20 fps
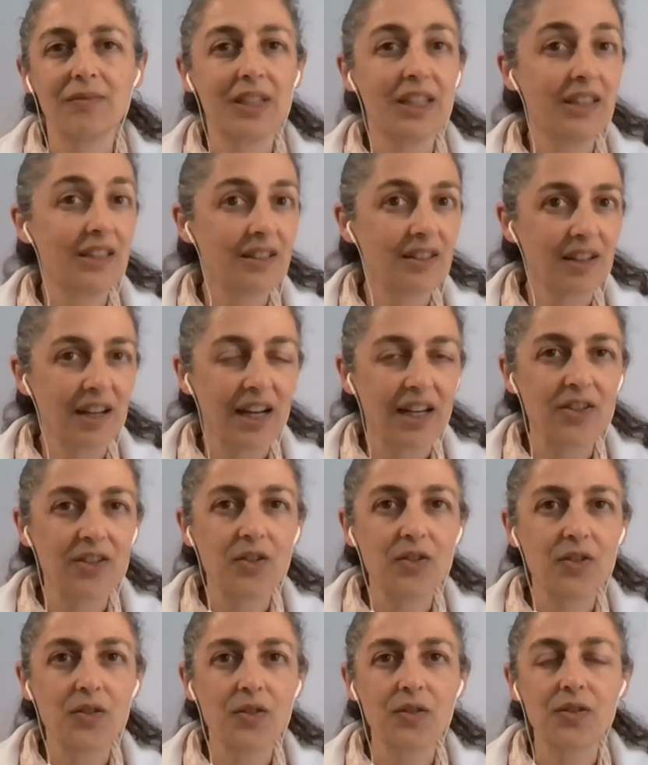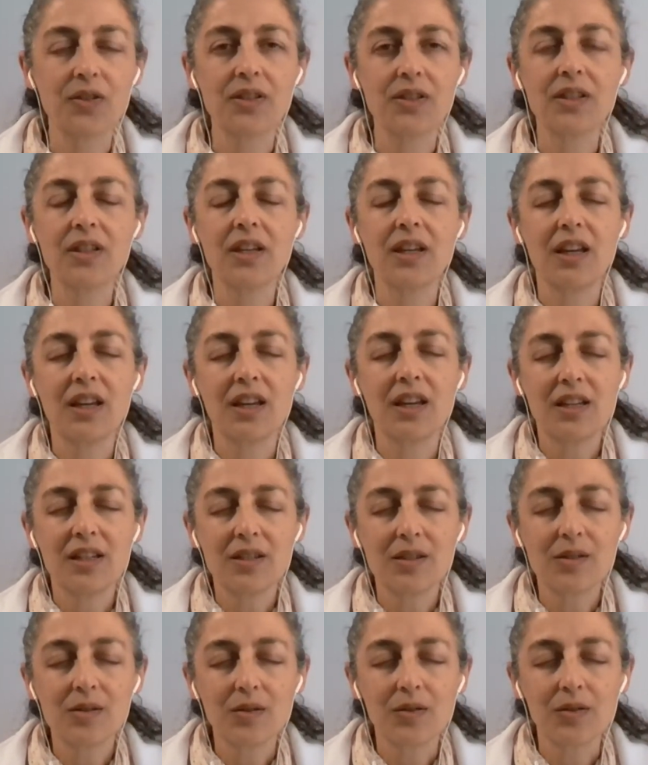inner attitude.
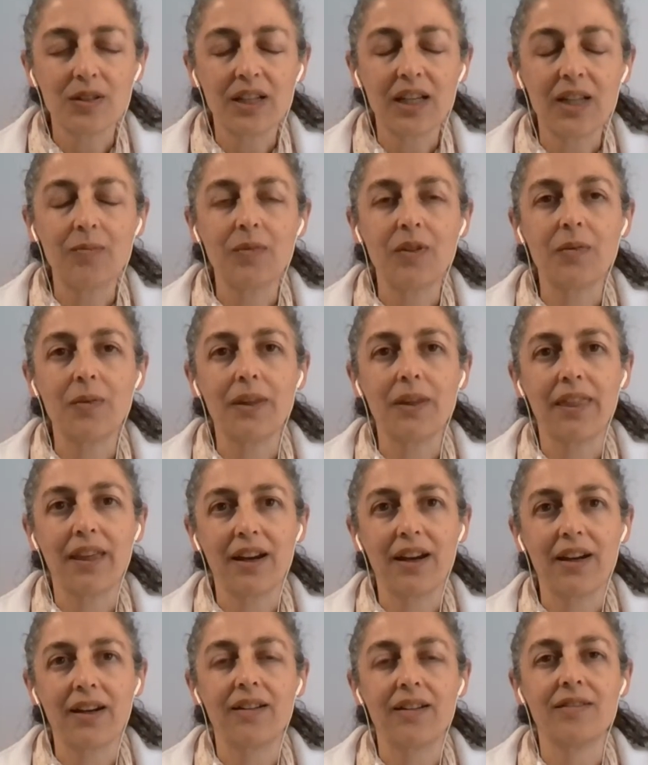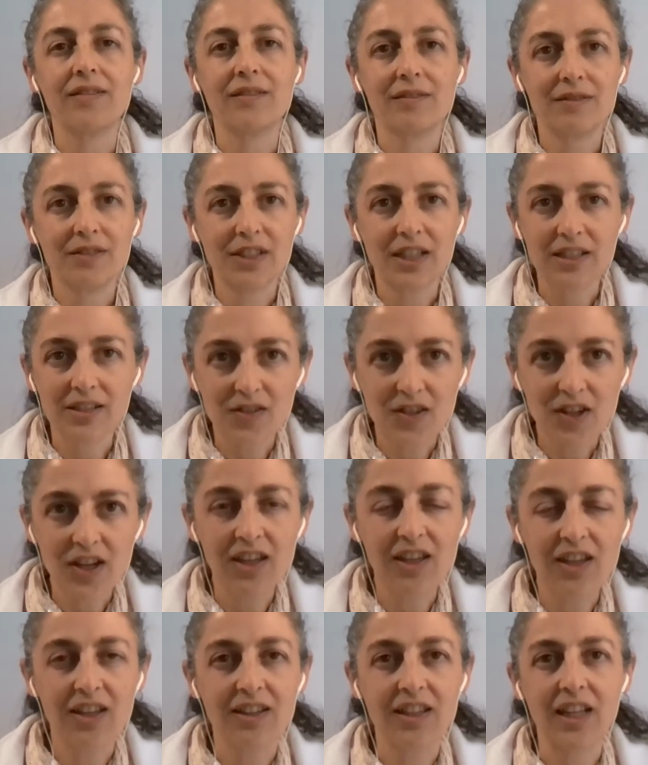So let me be there, just
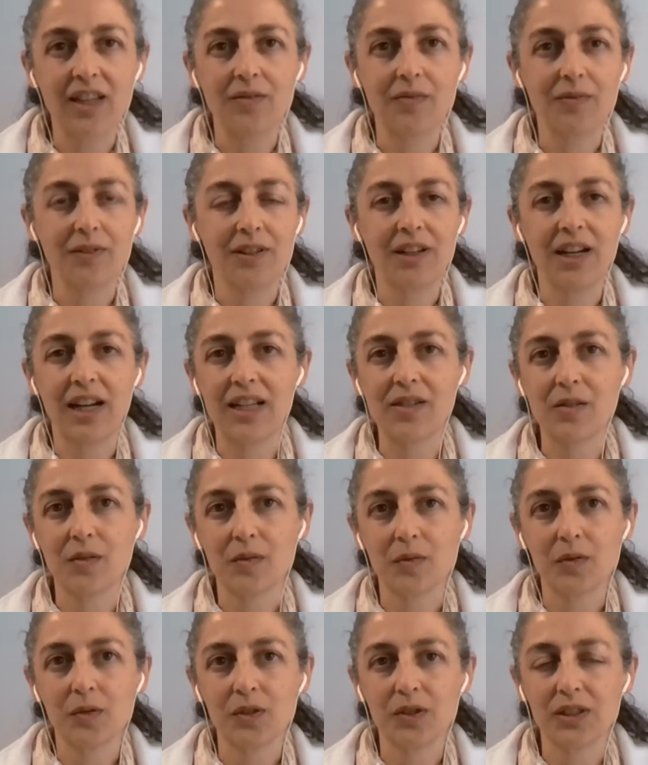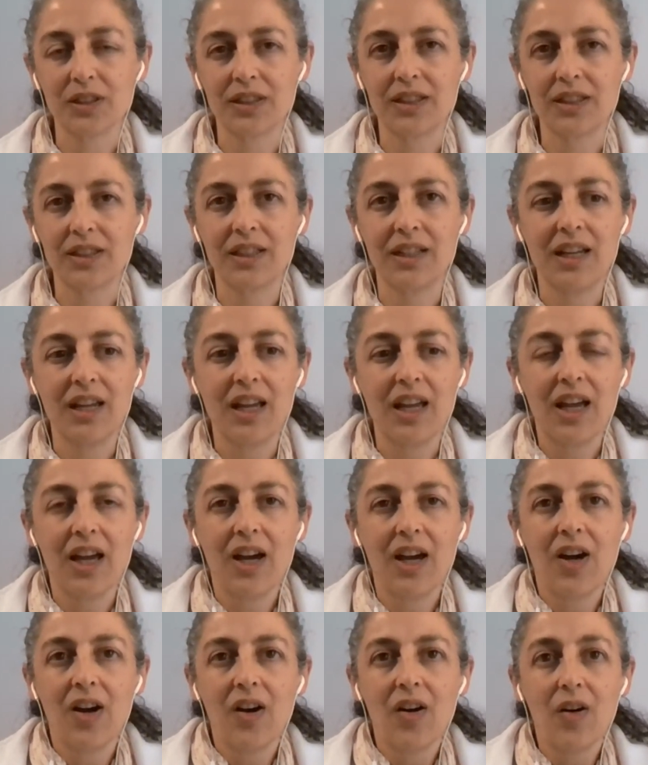drinking that glass of water.
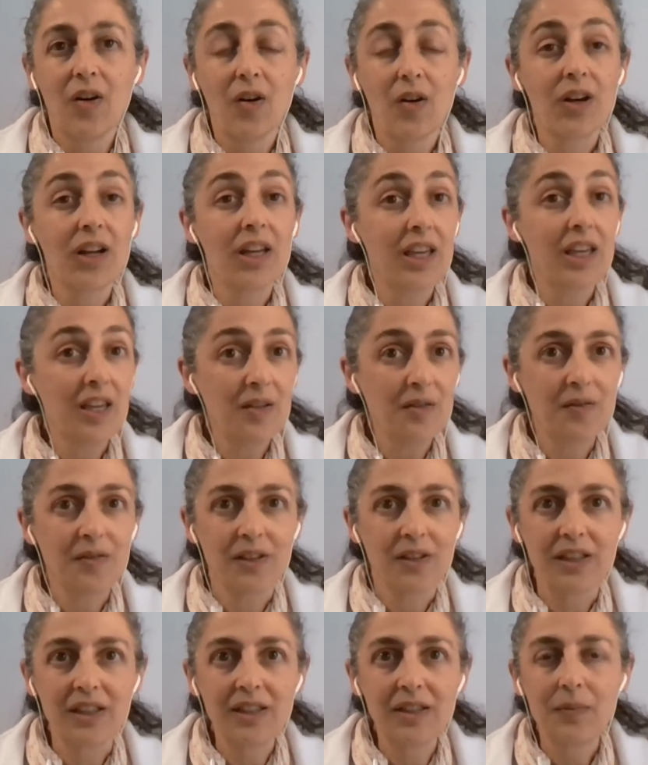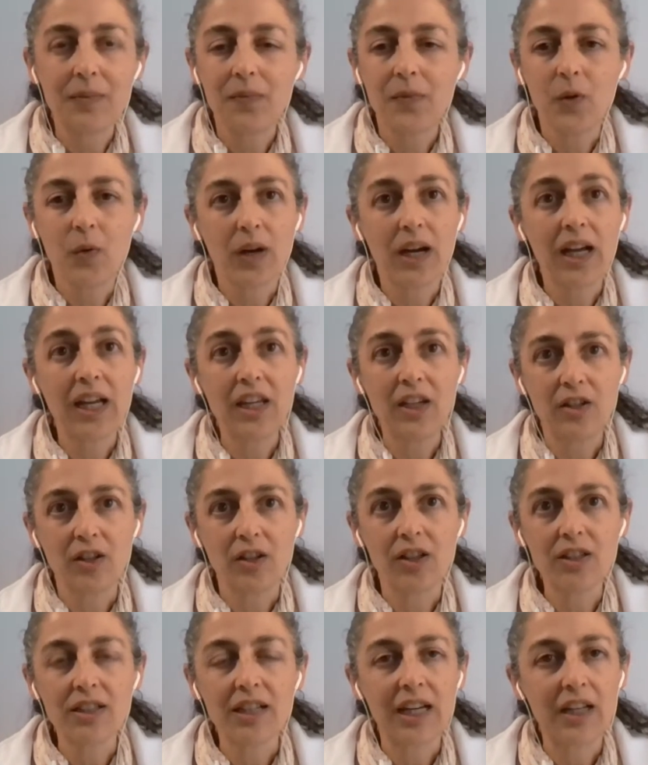Or even, why
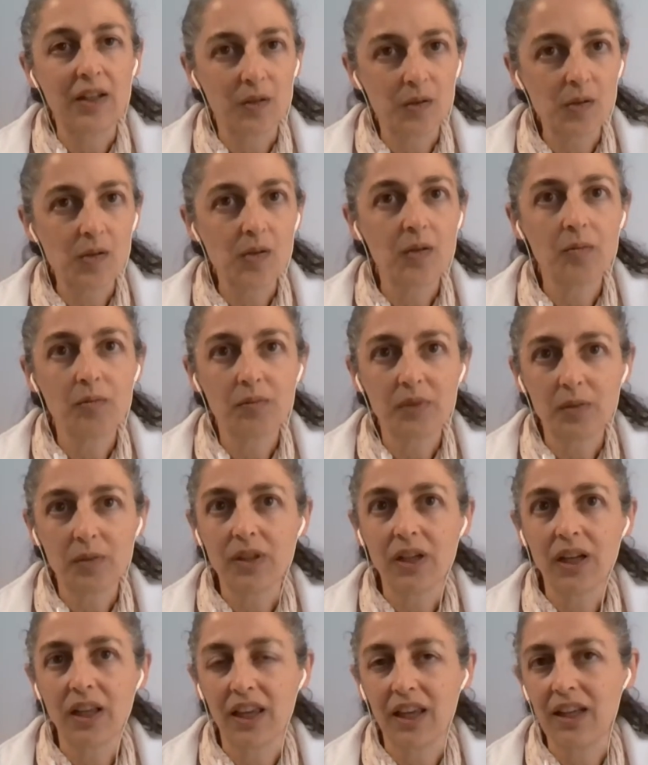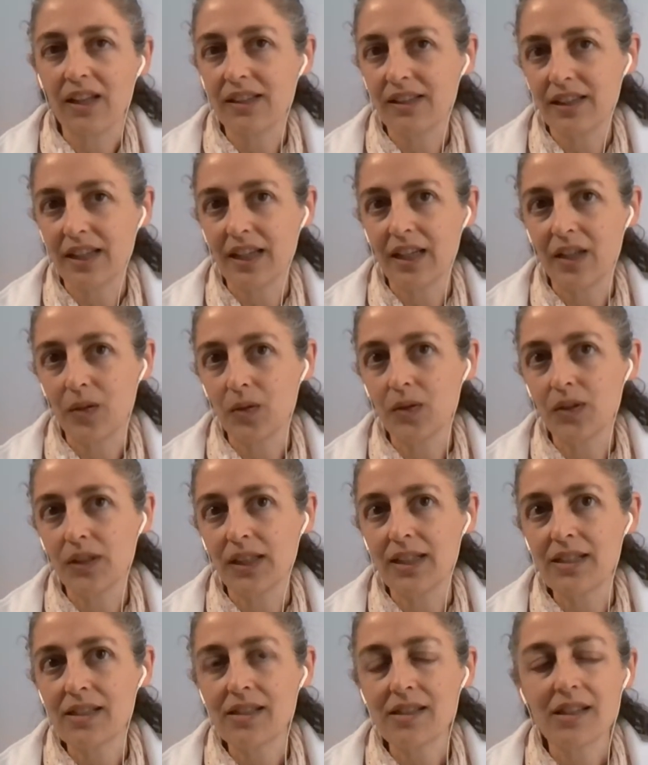not? I know some people here, they do
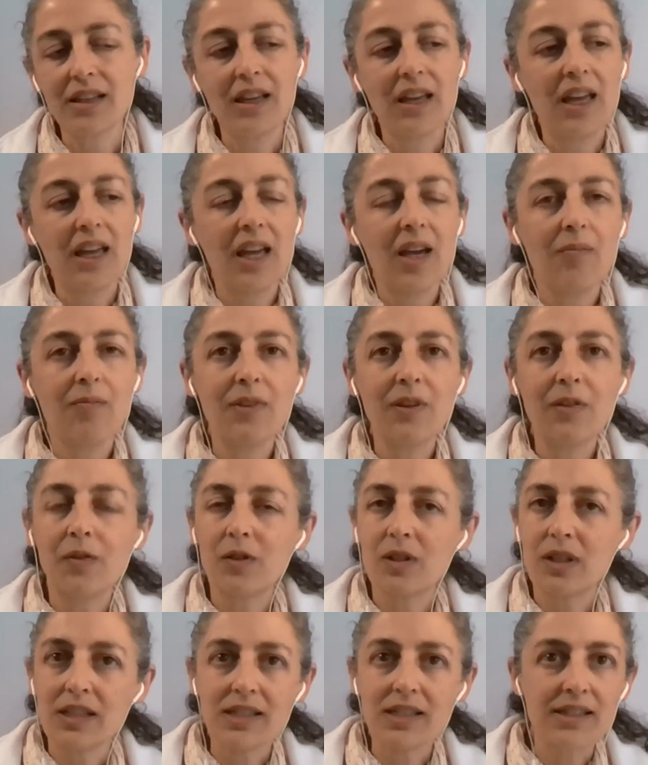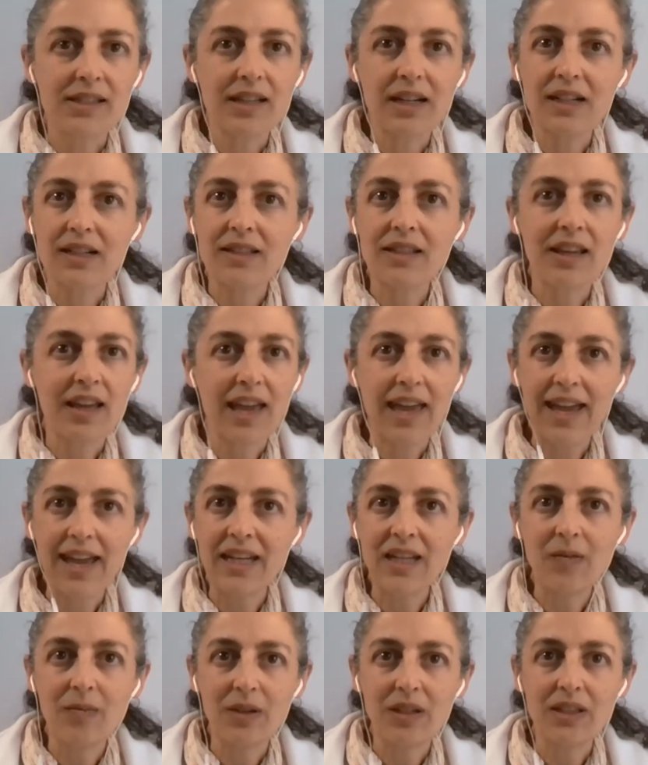this before starting
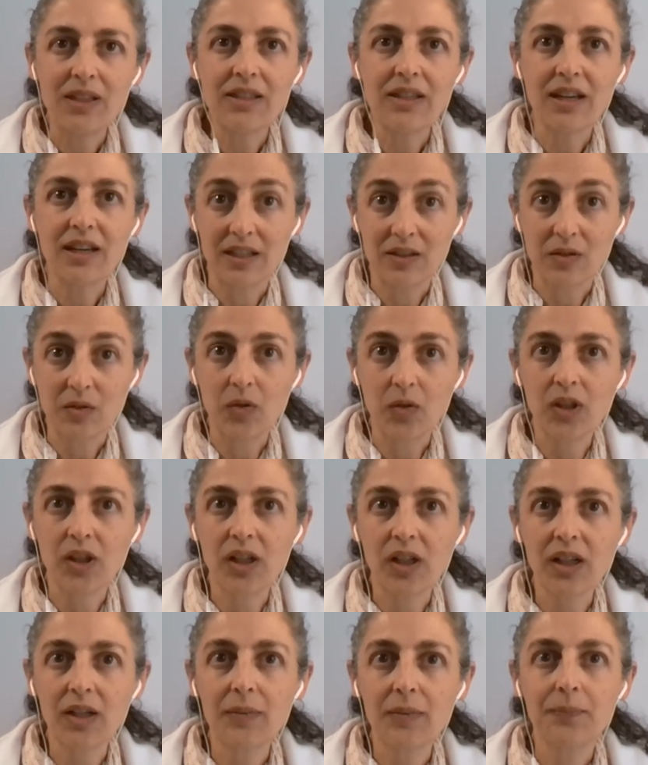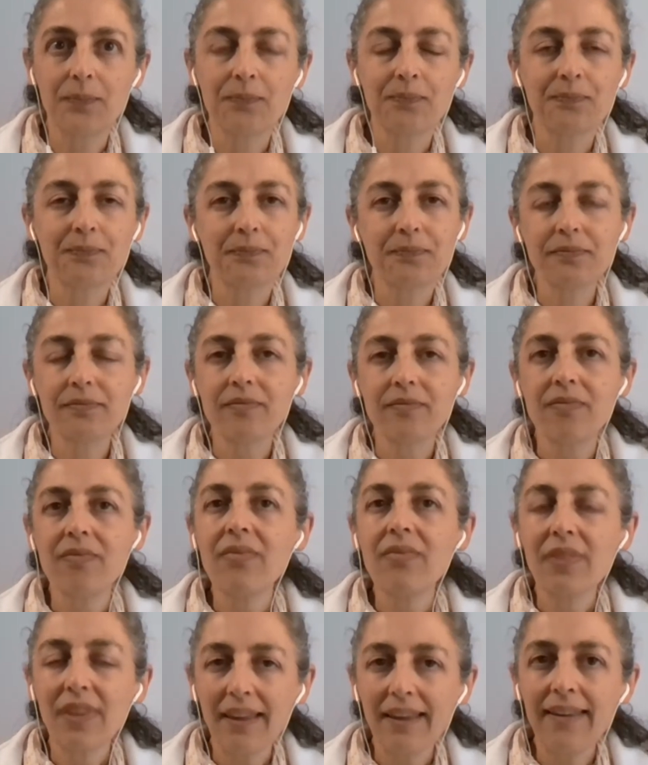any meeting at work.
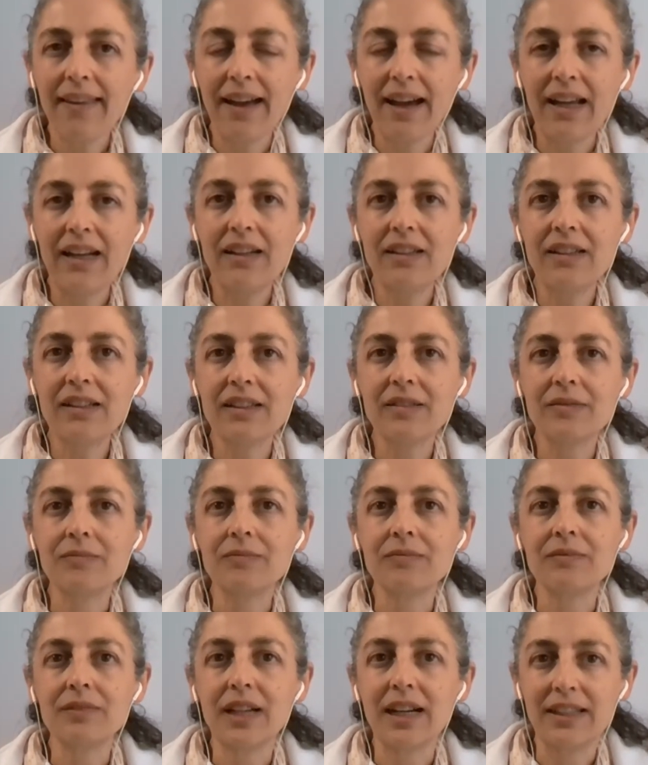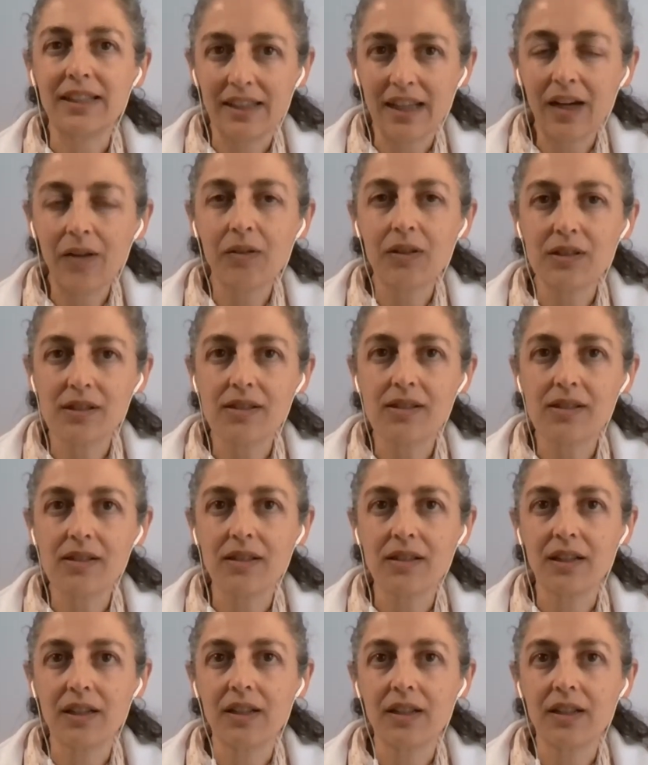And now it's